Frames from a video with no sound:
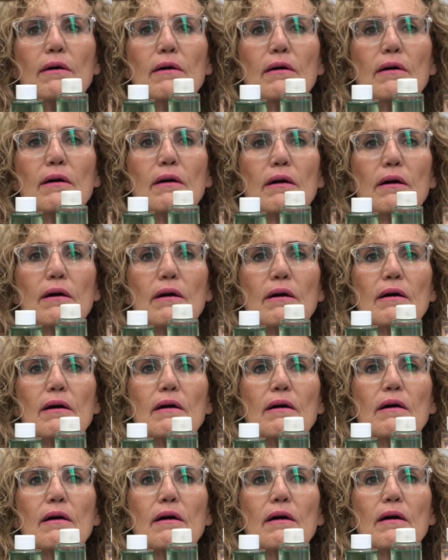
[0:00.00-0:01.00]

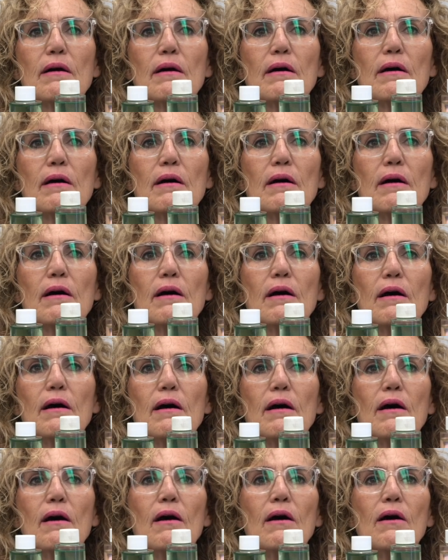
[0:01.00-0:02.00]

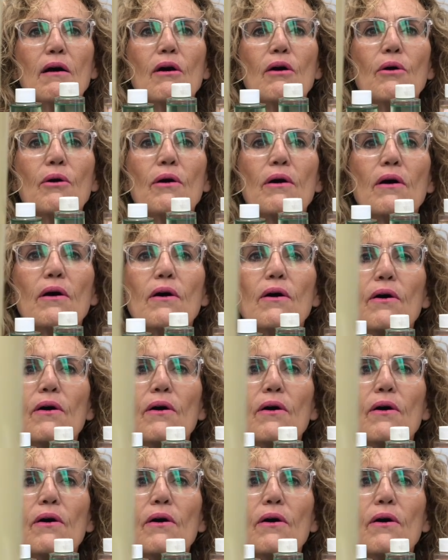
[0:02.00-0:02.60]
Nothing is said.